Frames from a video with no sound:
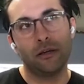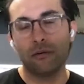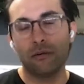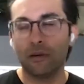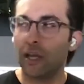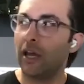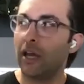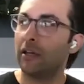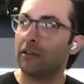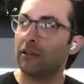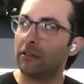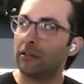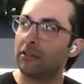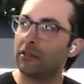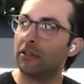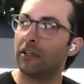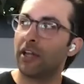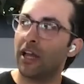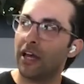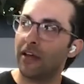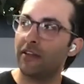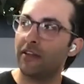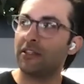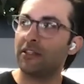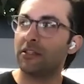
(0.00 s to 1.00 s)
okay, so
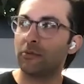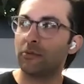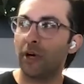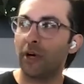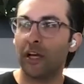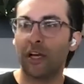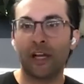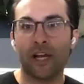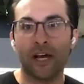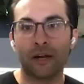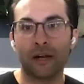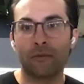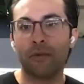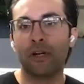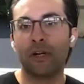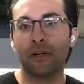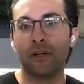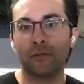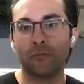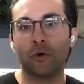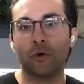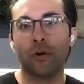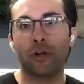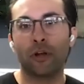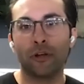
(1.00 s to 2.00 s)
now this is why I get out of bed in
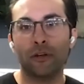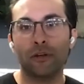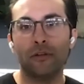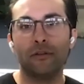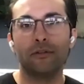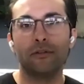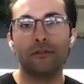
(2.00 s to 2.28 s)
the morning.